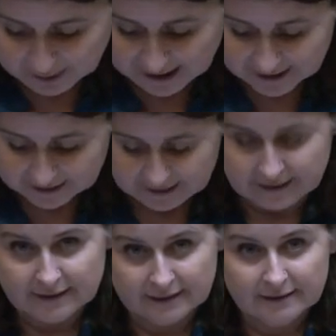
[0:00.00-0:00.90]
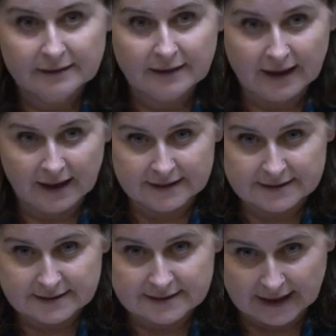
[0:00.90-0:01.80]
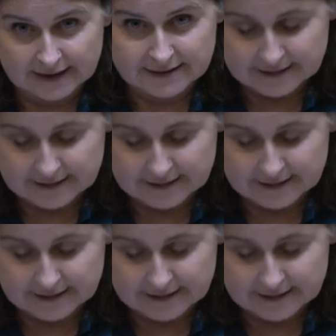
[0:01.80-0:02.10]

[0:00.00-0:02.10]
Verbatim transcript: bank has said